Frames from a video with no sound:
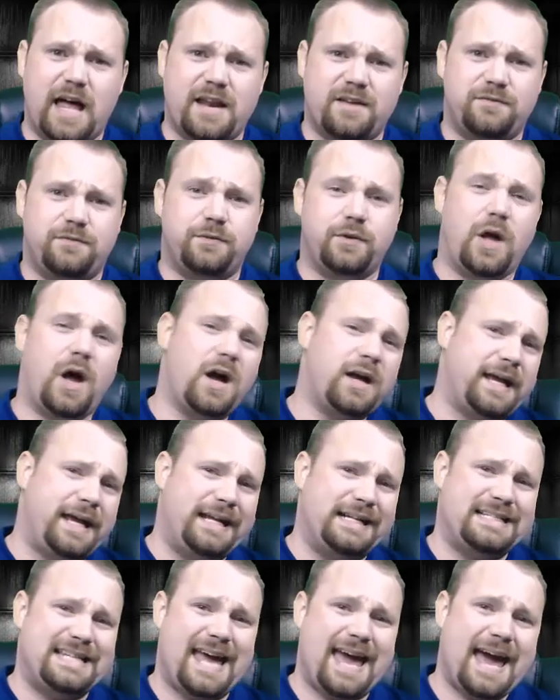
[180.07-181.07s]
of
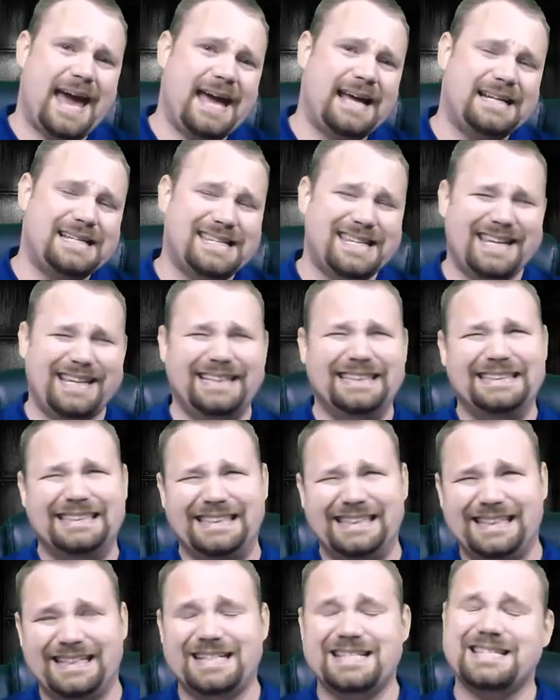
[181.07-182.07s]
vlogging tags,
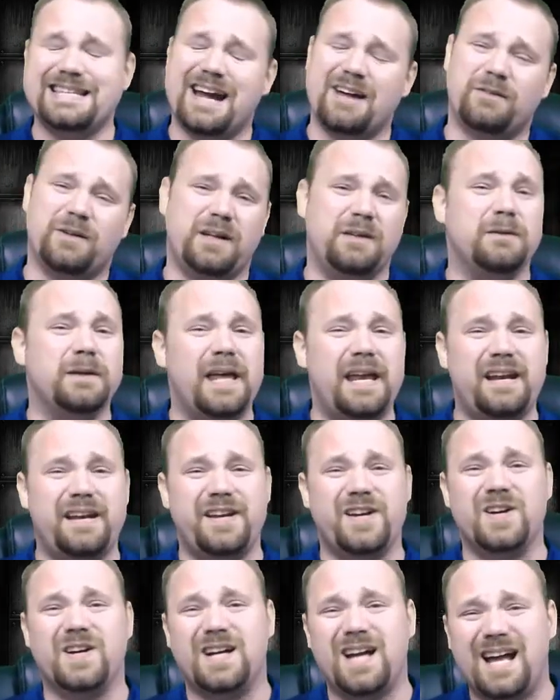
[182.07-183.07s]
it's not really related
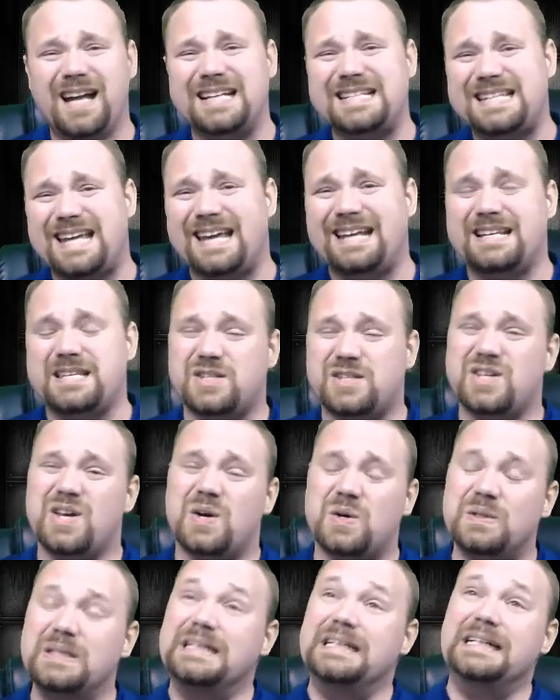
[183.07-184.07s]
to your content,
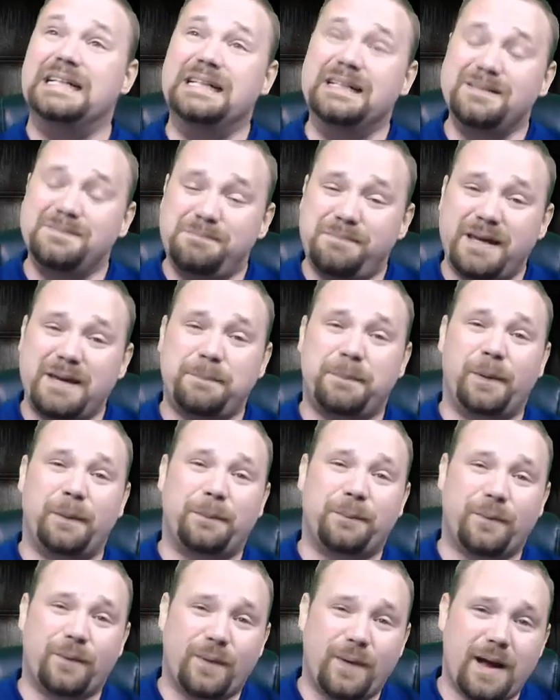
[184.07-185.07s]
so people
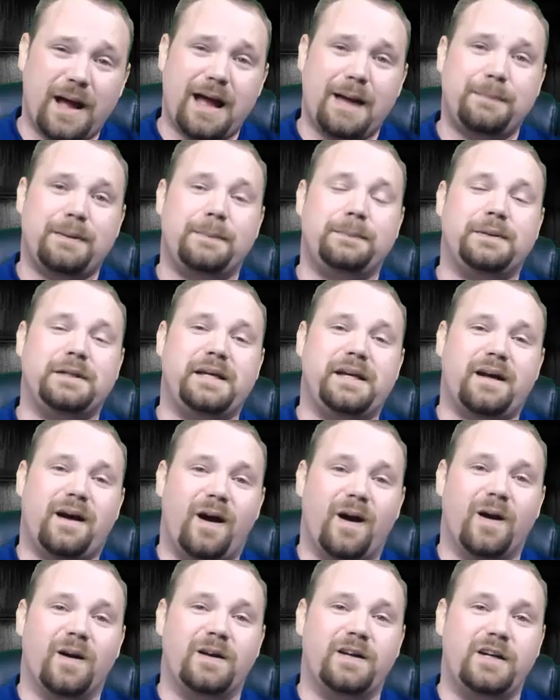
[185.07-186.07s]
probably
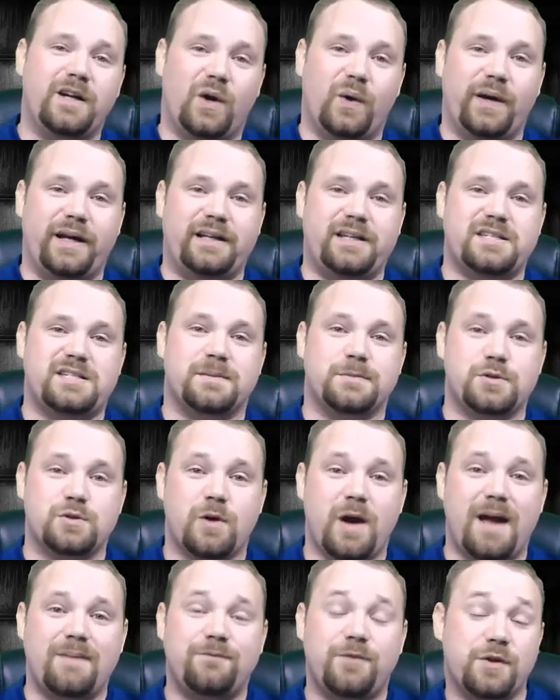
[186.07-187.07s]
aren't going to
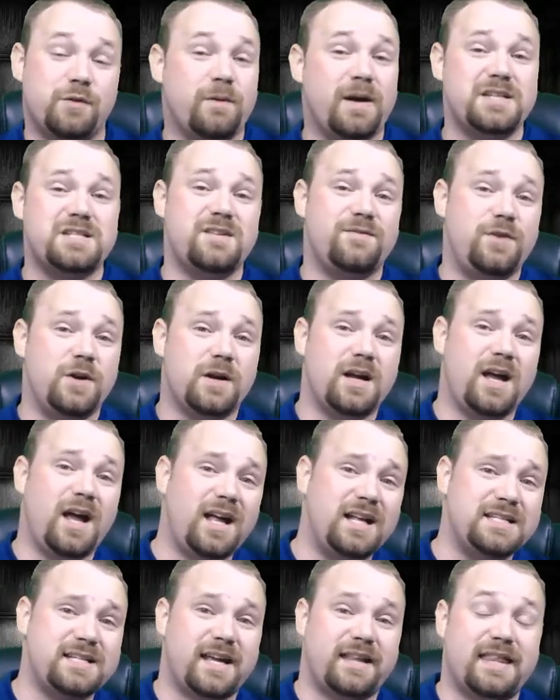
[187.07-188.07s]
subscribe for the rest of your
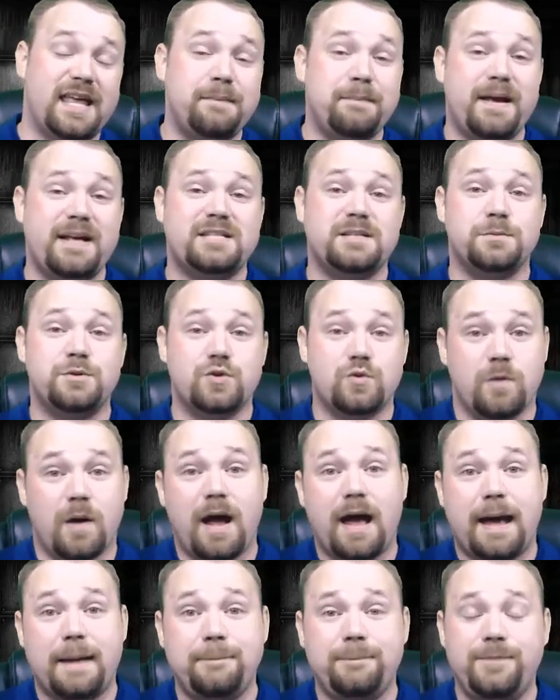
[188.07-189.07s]
content. They may
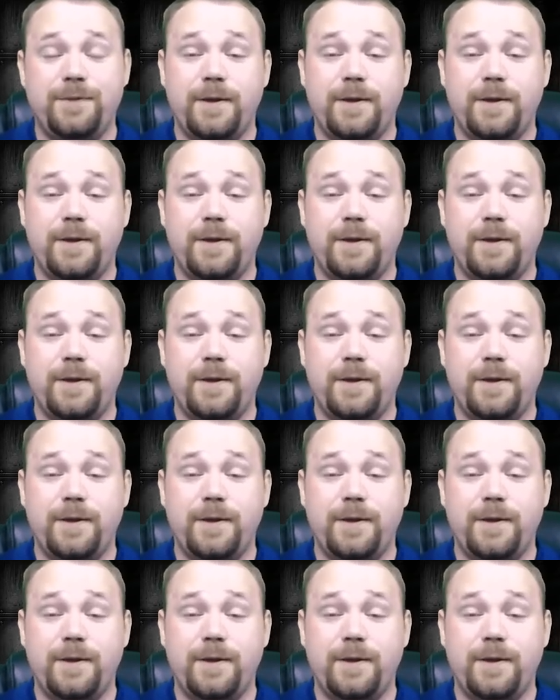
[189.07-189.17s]
subscribe,